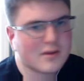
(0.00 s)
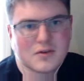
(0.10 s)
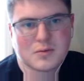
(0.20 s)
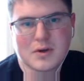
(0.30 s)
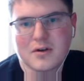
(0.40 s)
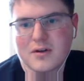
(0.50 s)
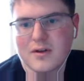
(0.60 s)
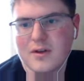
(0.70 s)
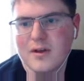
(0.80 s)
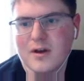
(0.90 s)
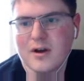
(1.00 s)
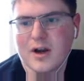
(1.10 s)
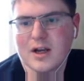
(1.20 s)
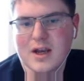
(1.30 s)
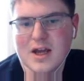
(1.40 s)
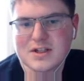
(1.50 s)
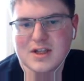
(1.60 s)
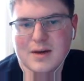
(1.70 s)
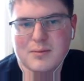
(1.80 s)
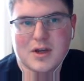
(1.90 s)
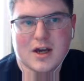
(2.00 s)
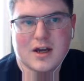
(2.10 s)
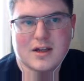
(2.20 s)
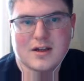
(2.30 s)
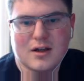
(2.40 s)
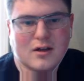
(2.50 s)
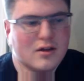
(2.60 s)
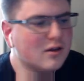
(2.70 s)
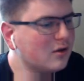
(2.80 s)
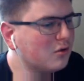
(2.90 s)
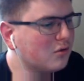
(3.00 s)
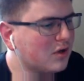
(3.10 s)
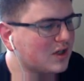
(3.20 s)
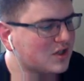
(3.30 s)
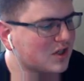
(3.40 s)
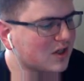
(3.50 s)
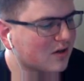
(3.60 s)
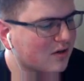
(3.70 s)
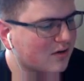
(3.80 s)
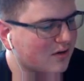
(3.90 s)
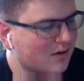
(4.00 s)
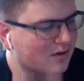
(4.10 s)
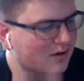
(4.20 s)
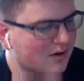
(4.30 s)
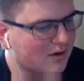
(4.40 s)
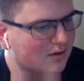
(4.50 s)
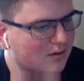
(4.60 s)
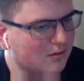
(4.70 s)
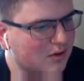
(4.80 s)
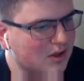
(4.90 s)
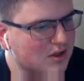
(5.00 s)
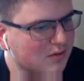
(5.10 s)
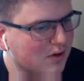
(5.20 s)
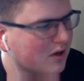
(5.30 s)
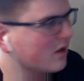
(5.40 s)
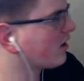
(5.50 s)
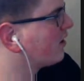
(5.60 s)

Better. Alright, next up we got Luigi. Luigi, where you are.